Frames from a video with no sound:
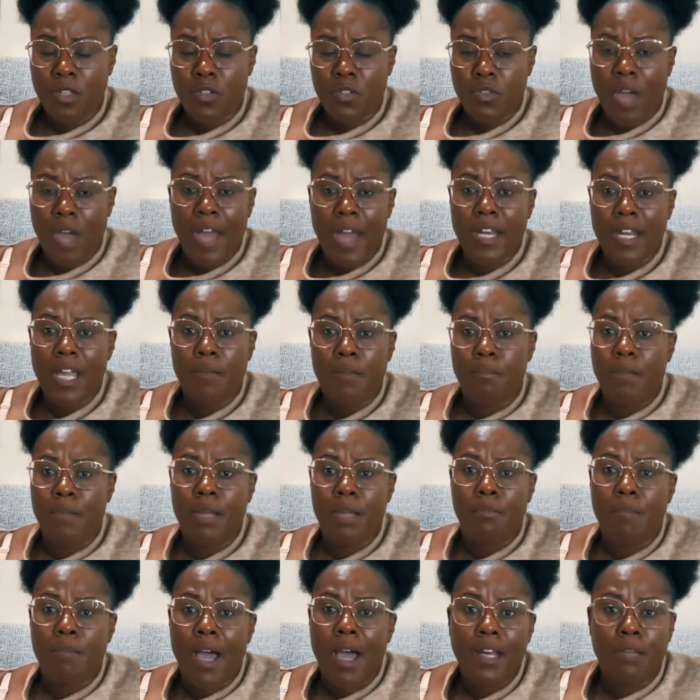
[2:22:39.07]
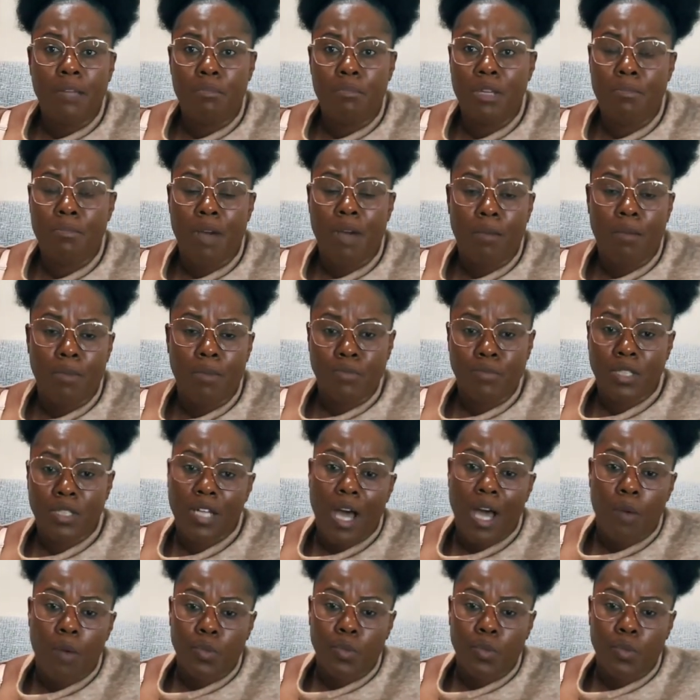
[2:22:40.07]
so I never met, I didn't meet my mom till I